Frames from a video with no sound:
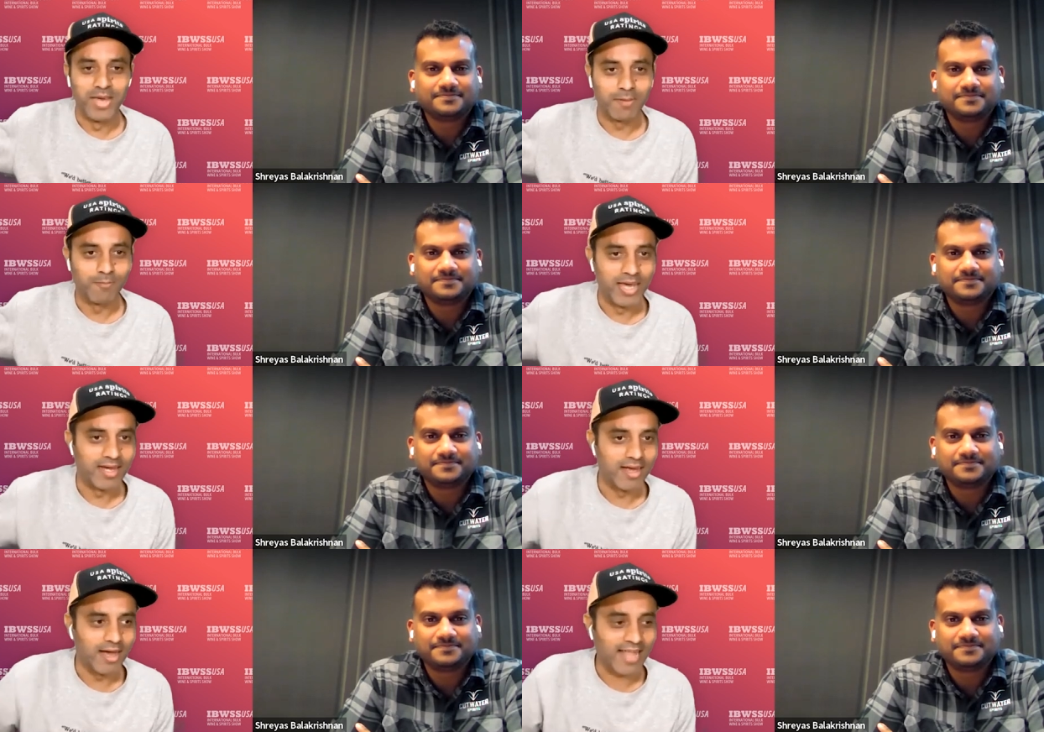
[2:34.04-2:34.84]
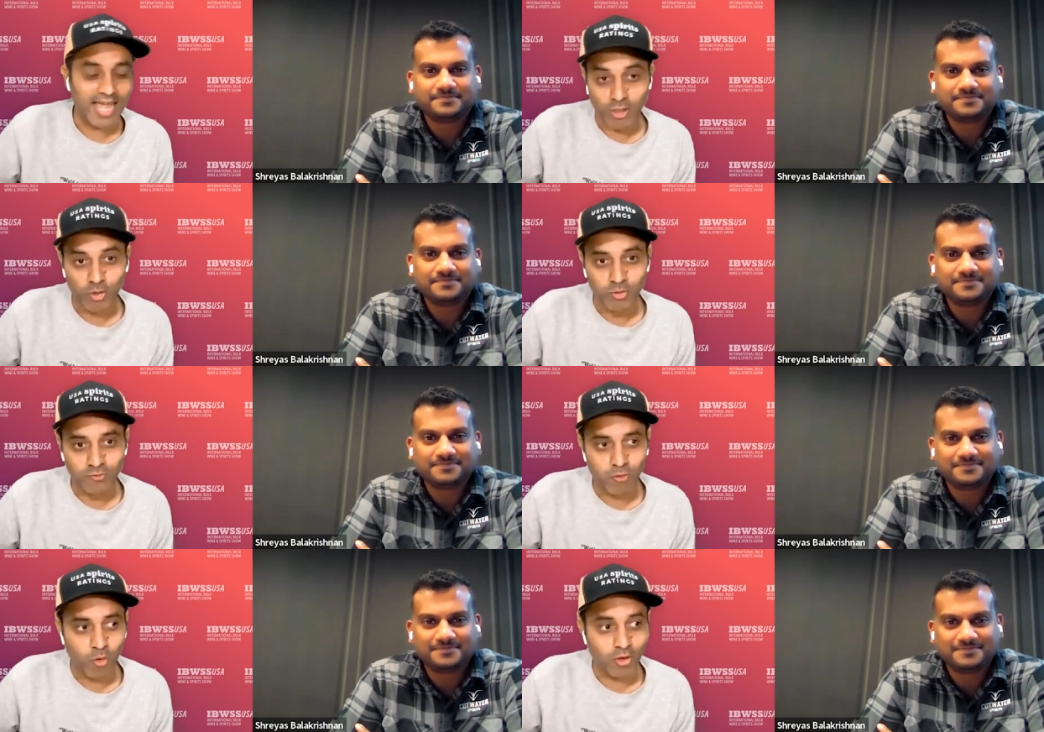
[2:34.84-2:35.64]
Speaker 1: big, big uh, thank
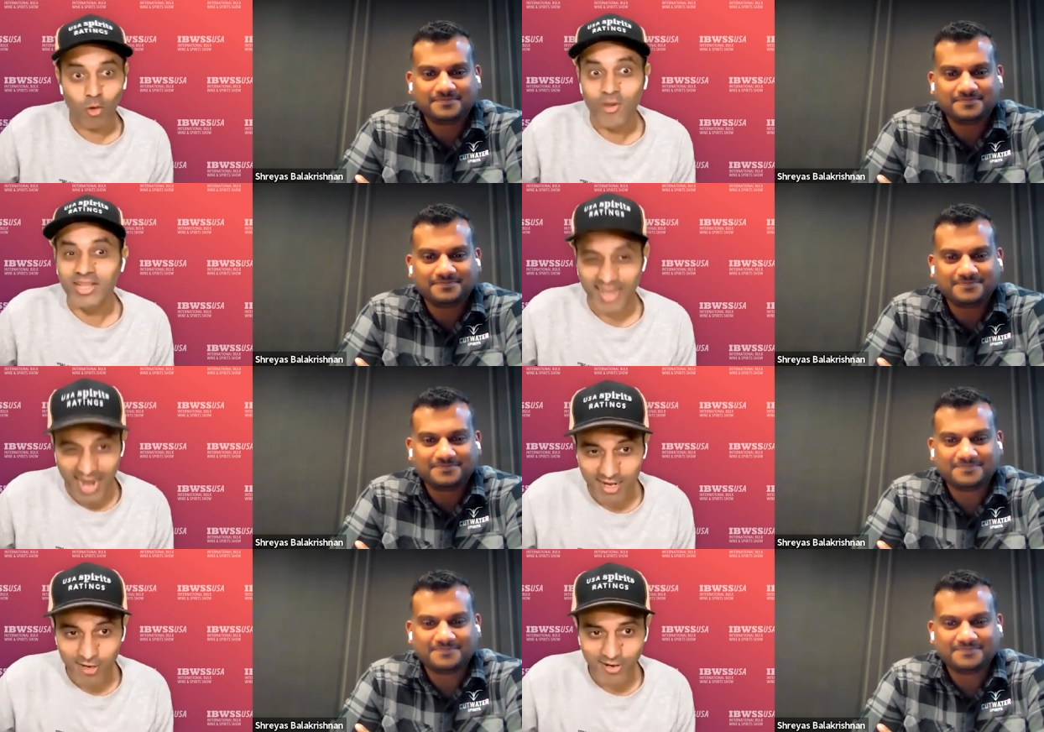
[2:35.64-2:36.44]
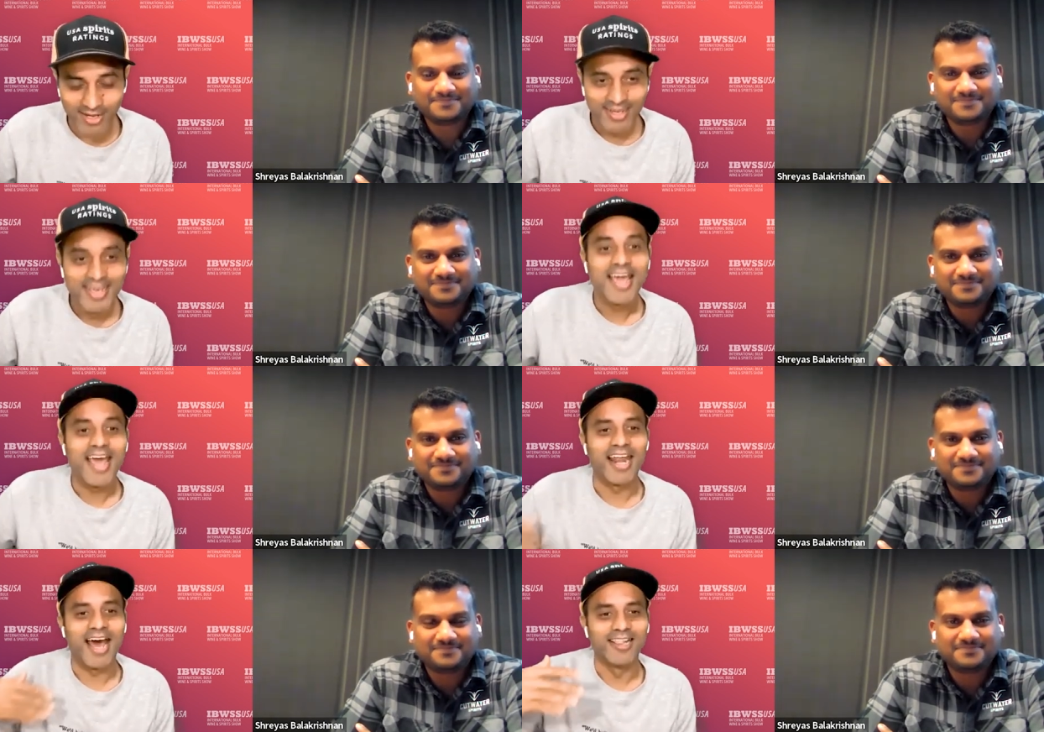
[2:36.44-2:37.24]
you for growing the category.
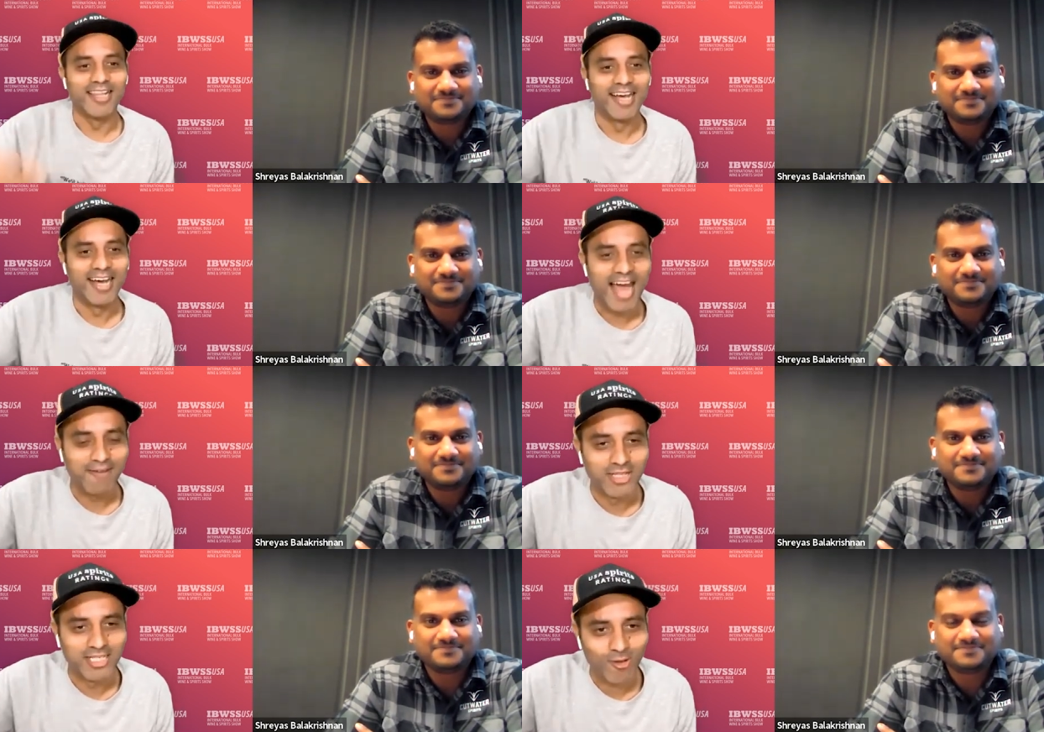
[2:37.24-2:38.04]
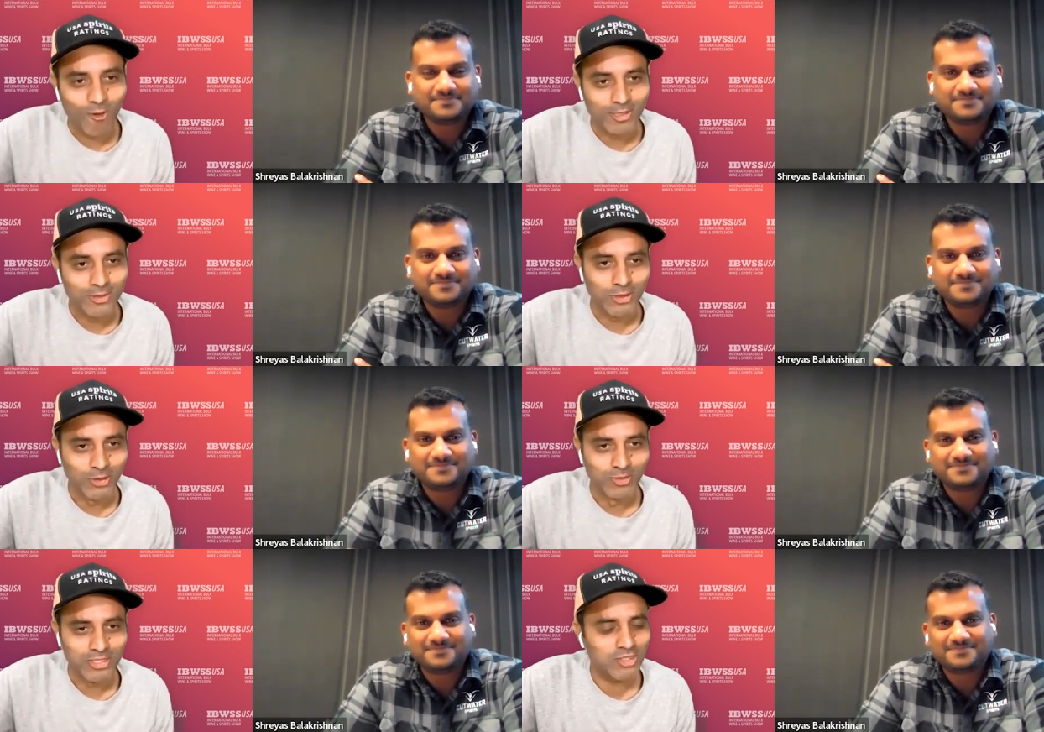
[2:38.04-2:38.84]
And I'll uh, have this on to
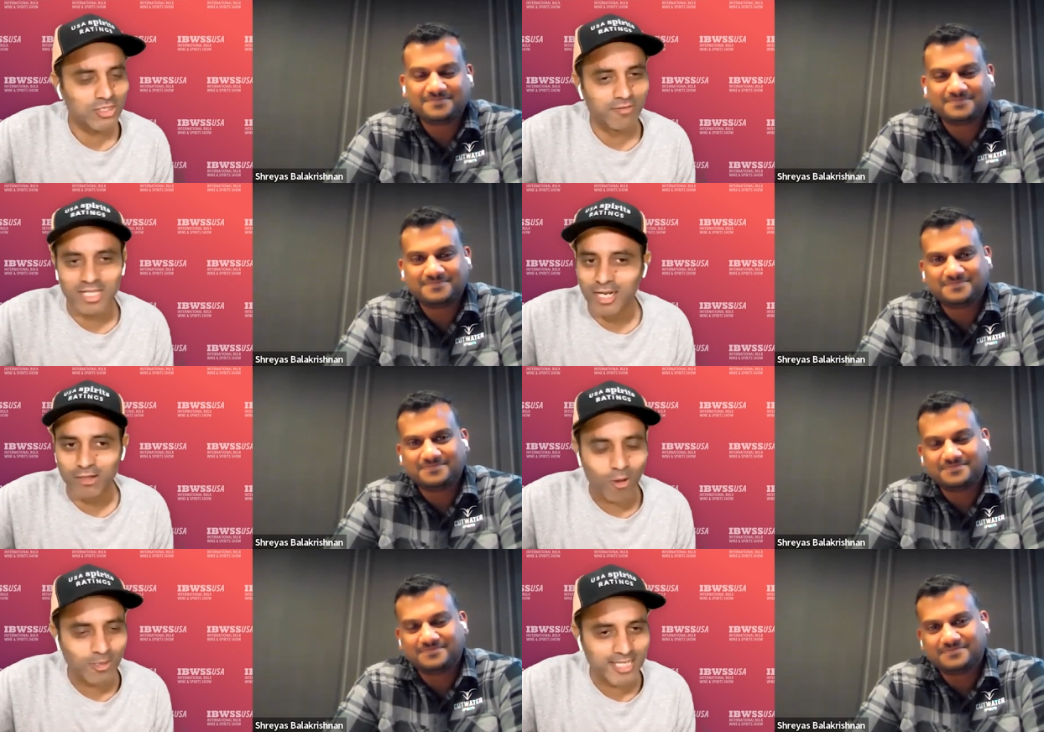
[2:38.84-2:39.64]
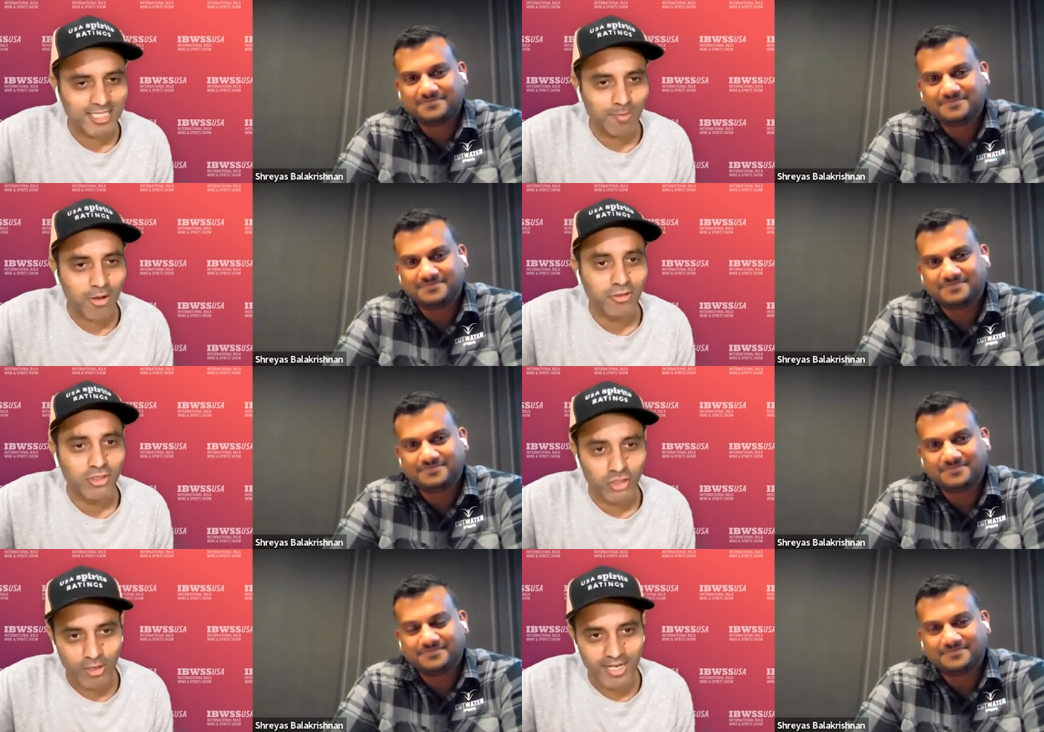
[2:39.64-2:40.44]
you. Just give us a little context about
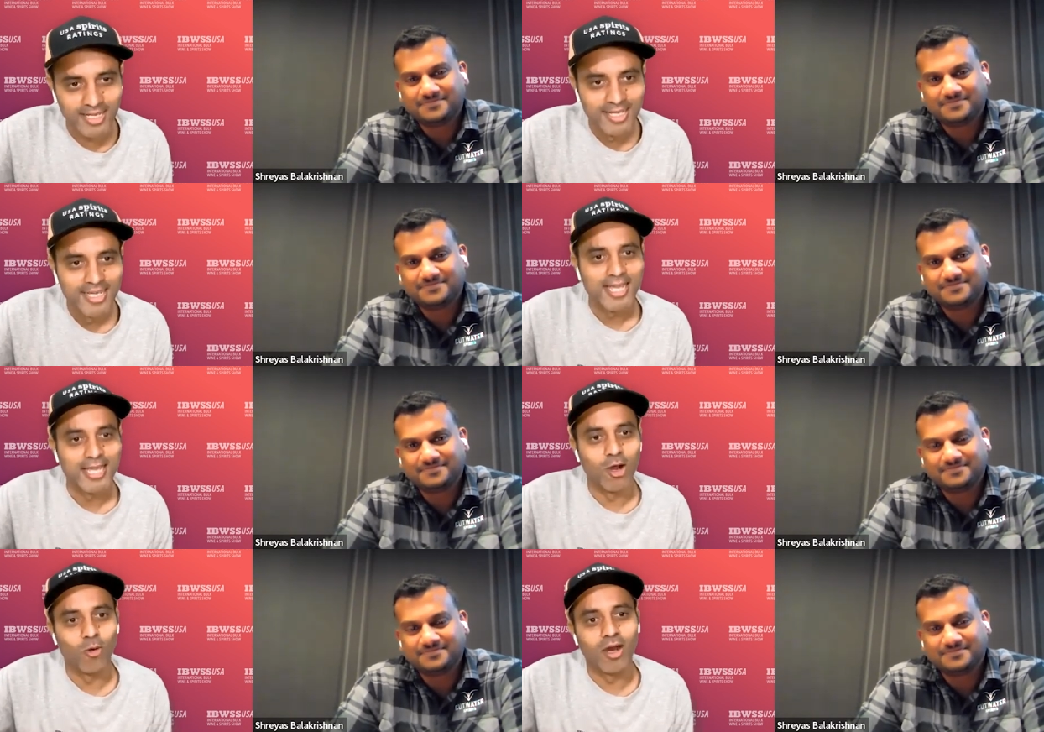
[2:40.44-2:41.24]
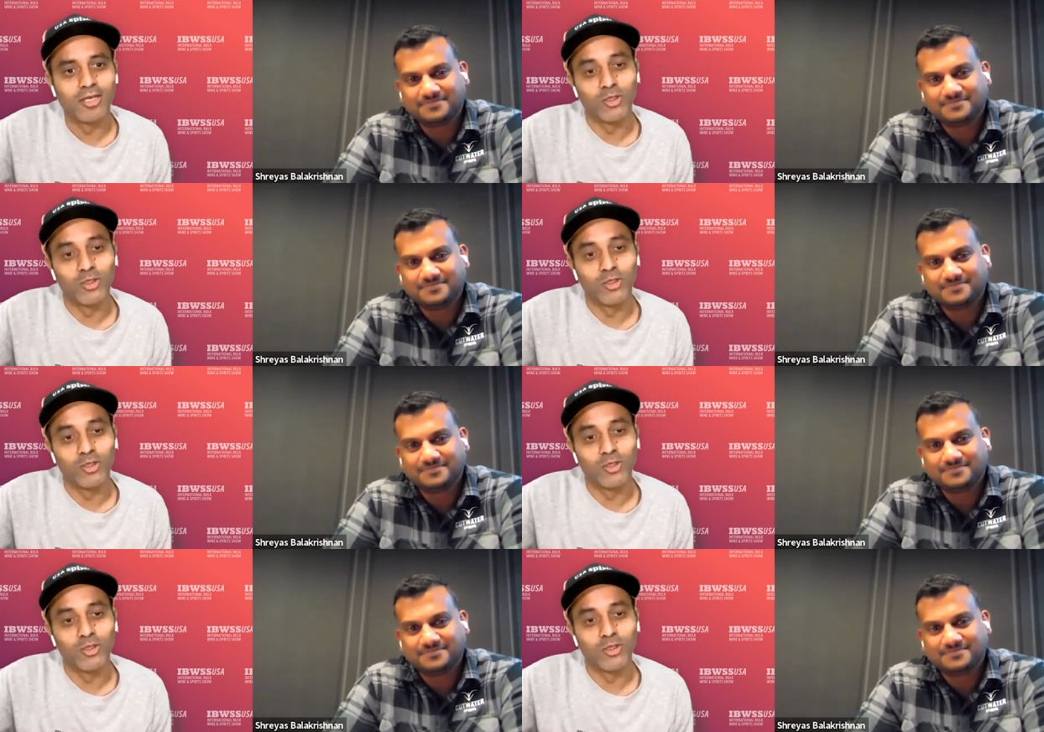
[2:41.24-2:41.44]
your journey. You know, uh,